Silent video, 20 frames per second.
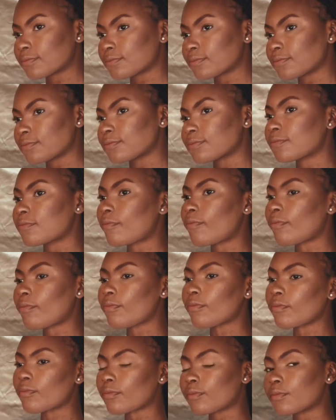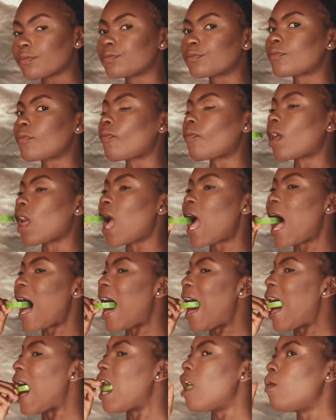there is no wasting of the
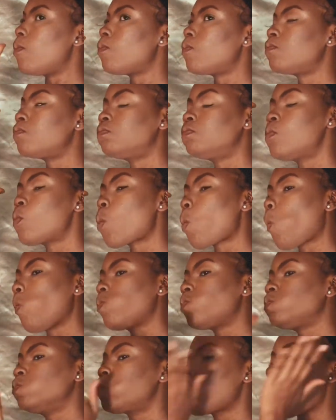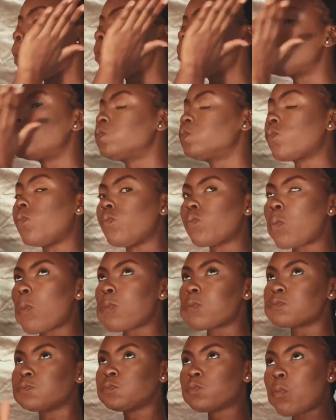cucumber. I'm having some fun eating
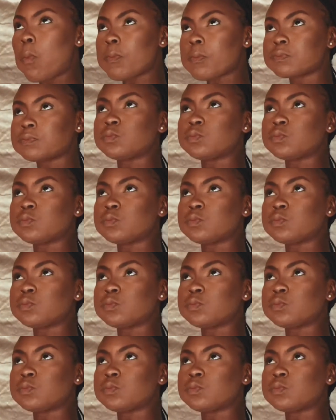cucumber.